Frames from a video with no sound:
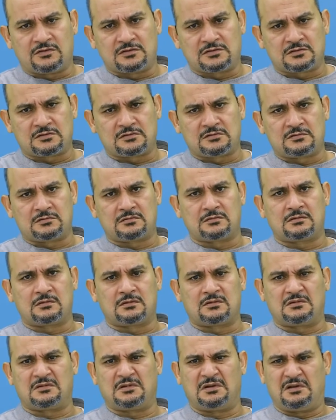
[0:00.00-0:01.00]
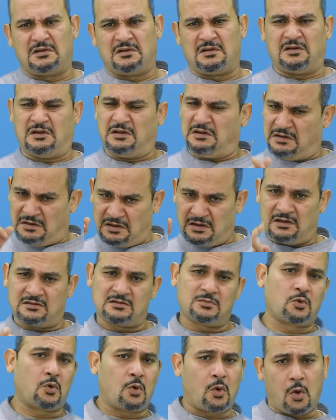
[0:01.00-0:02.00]
different
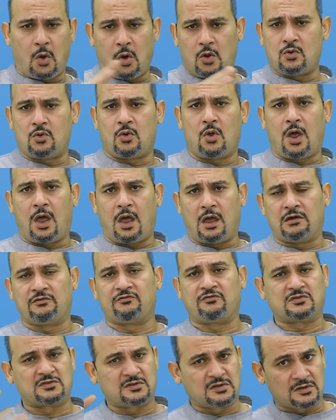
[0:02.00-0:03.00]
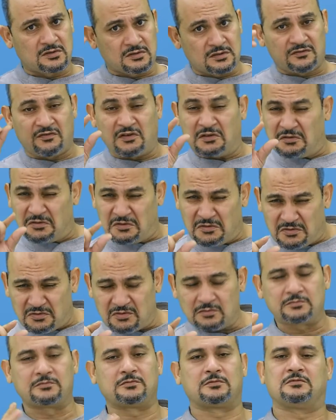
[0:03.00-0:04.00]
activities or different
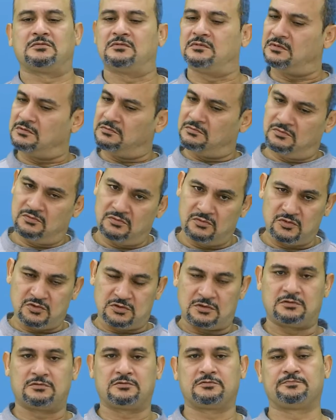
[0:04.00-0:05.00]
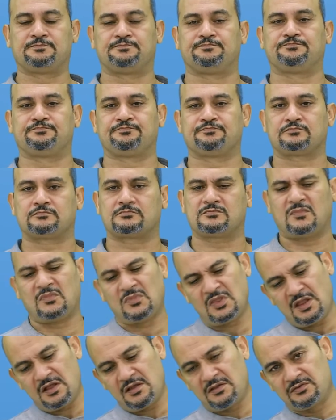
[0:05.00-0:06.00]
gatherings to take in order to
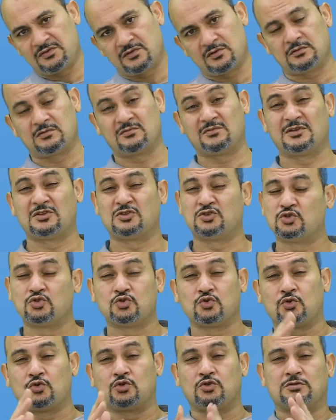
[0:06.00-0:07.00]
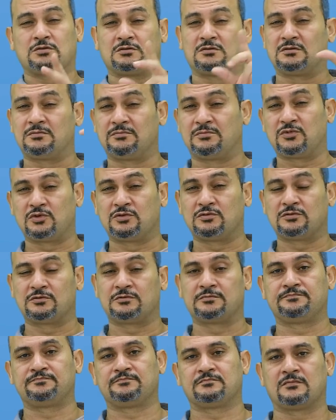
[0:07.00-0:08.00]
bring the family or to get together
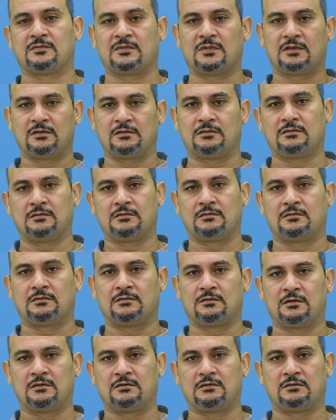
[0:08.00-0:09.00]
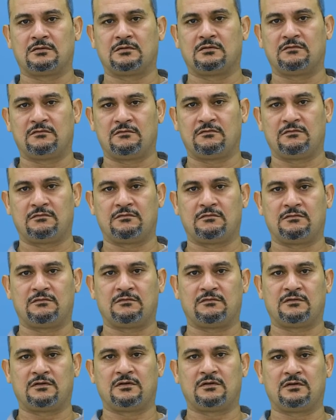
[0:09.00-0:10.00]
as a family. We can
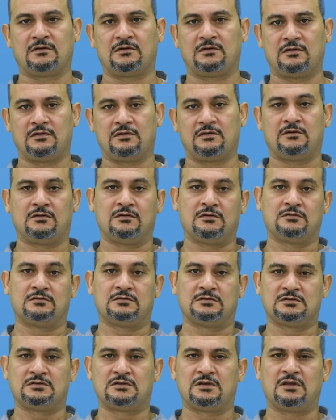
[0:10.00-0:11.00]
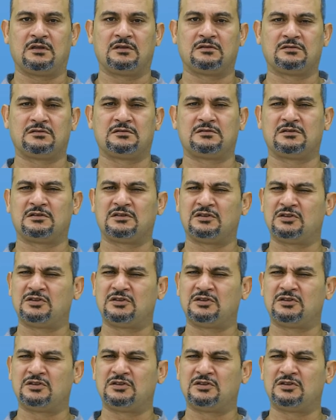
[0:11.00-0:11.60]
celebrate graduations.